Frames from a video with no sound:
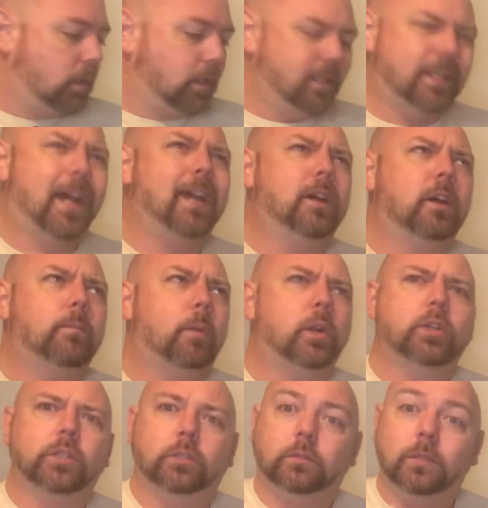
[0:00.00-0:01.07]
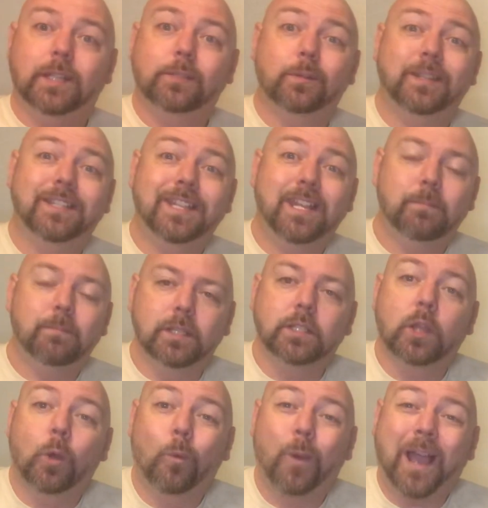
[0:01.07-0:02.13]
Zion Marshall, that's what his name is.
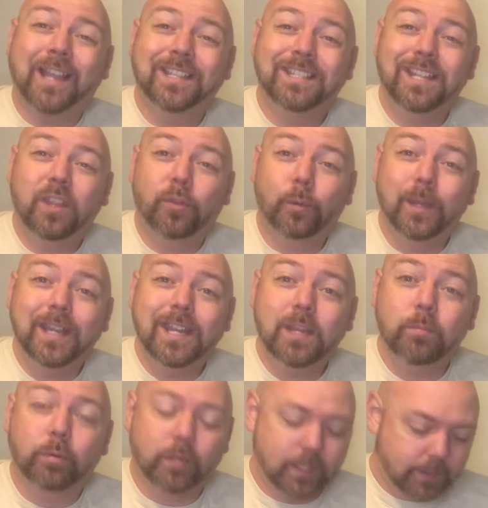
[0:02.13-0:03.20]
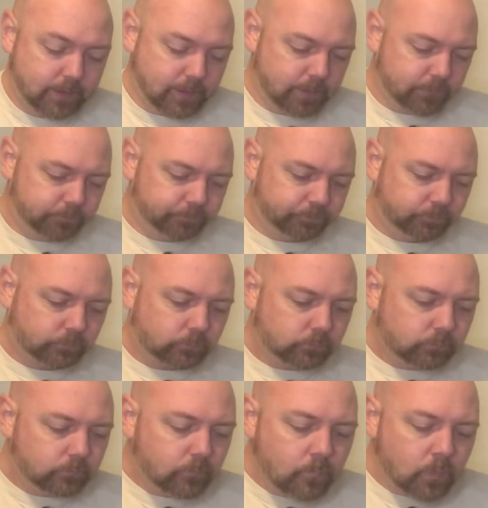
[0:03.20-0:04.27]
Waxy 3D Prints.
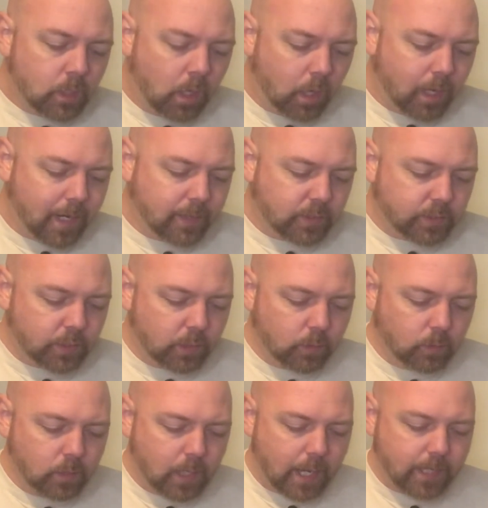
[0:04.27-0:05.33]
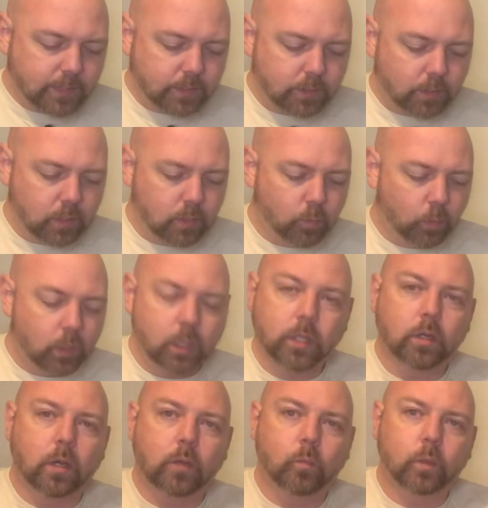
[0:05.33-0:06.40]
All right, so I started working
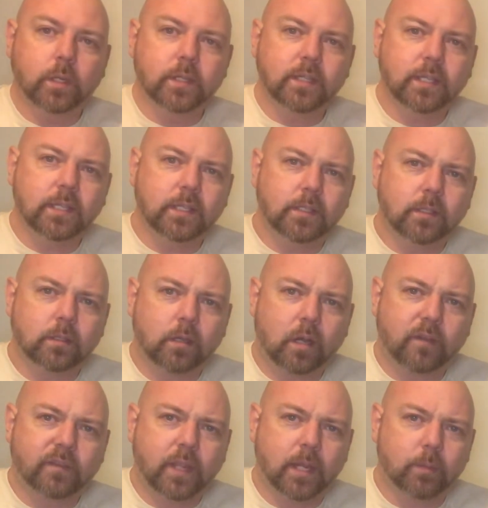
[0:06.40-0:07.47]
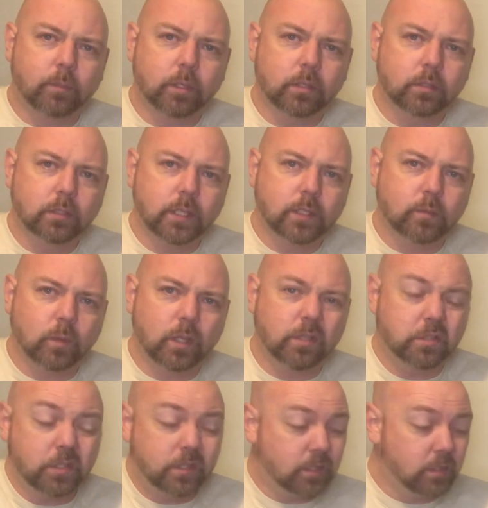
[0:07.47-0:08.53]
on one of these off camera as well,
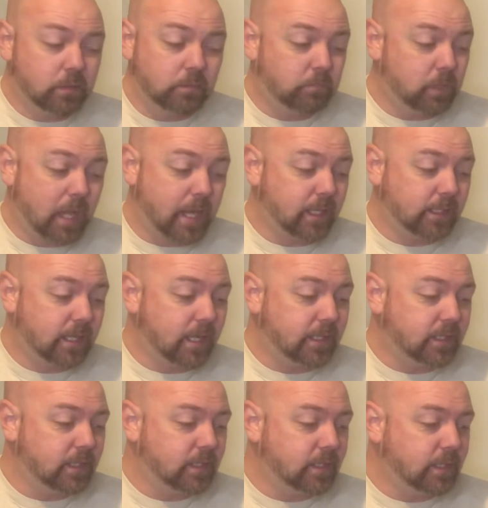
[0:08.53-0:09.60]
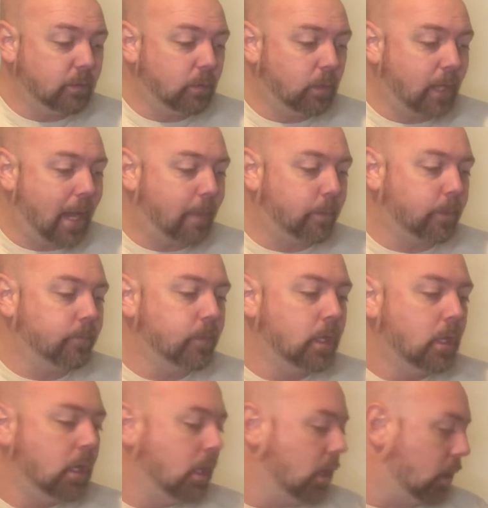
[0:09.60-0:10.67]
just to kind of test it and see what would happen.
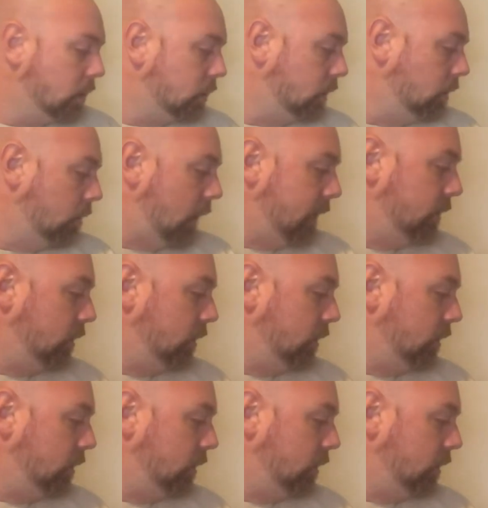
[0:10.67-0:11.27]
So I